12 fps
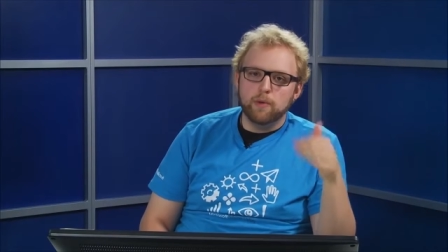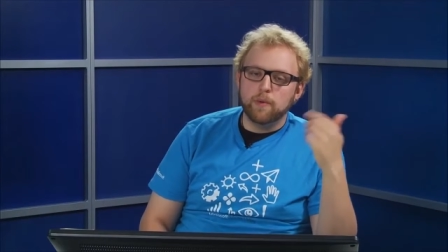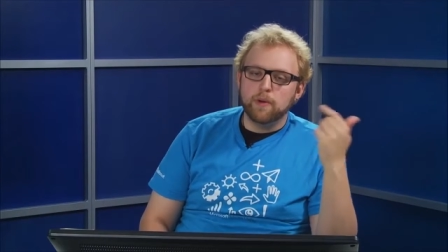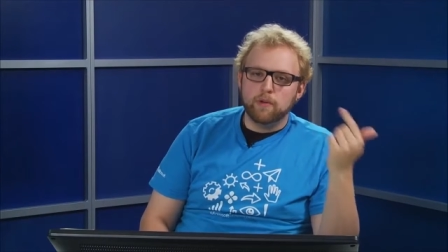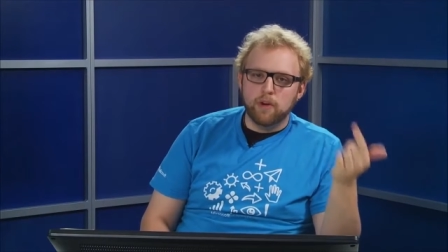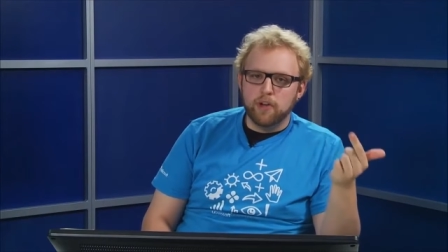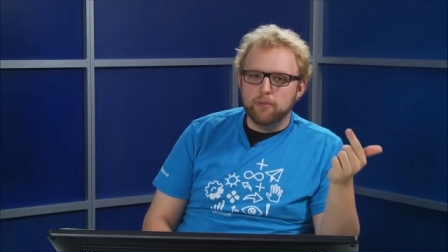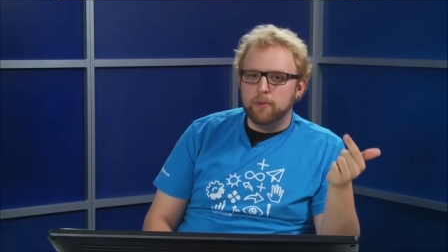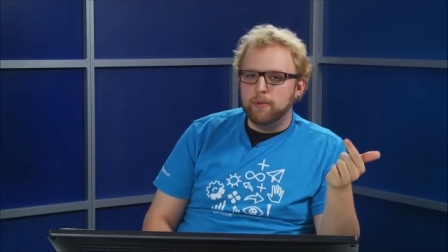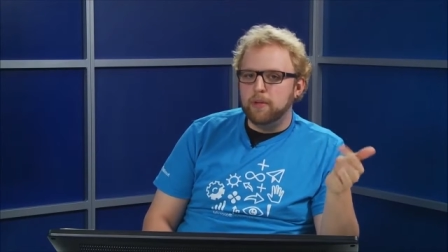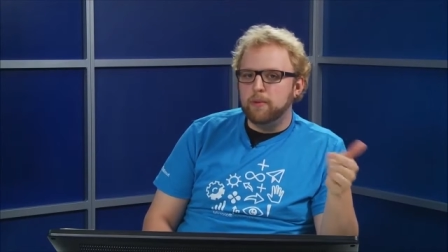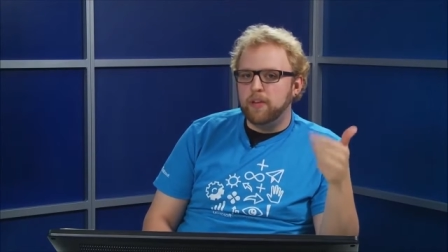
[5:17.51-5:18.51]
we were
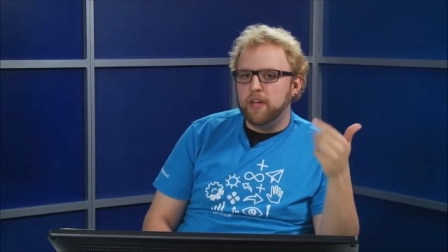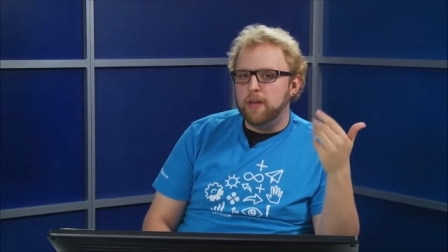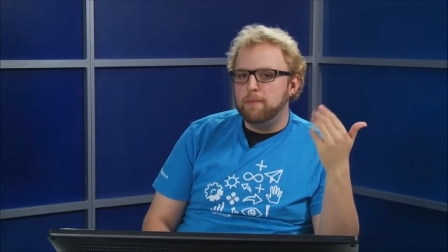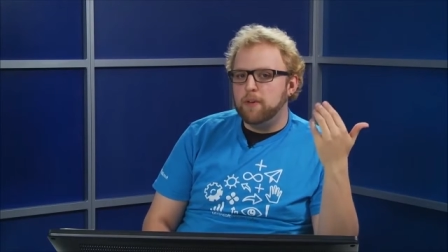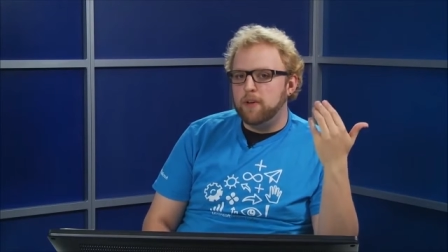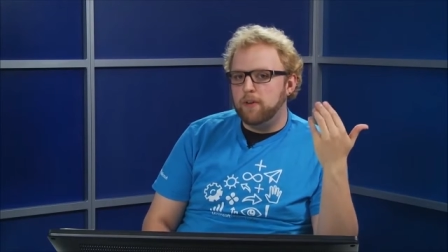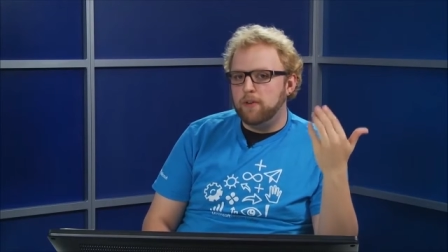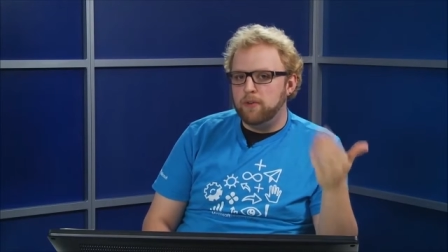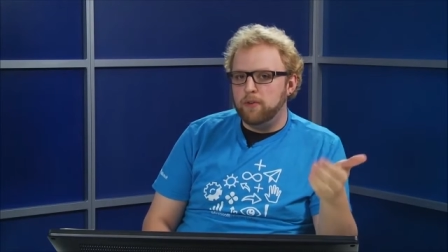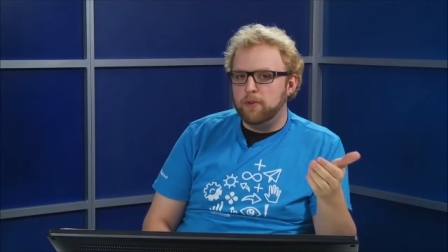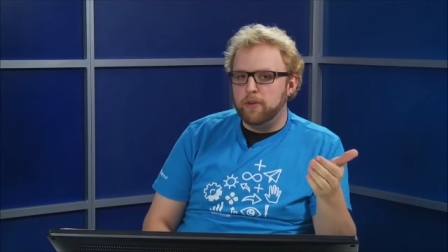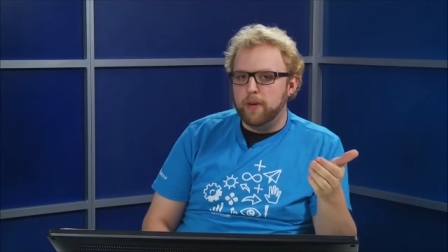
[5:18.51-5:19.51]
cross-promoting with a game called
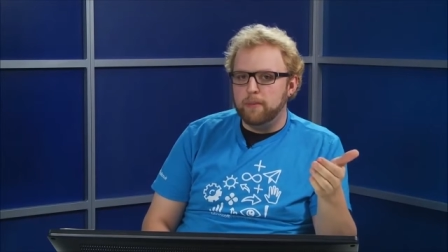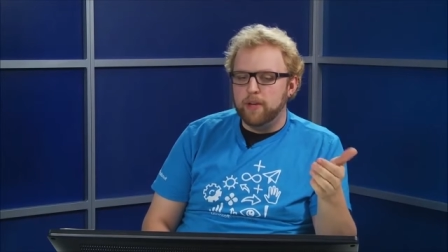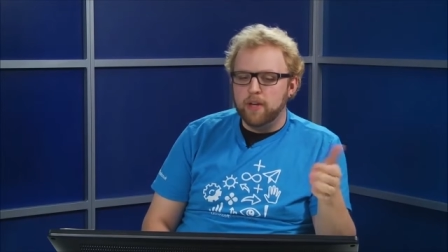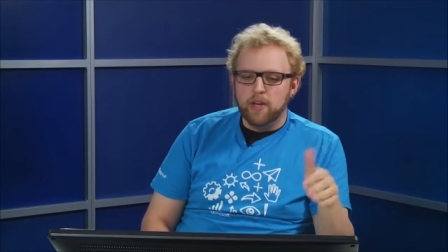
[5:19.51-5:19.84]
Zoo Club.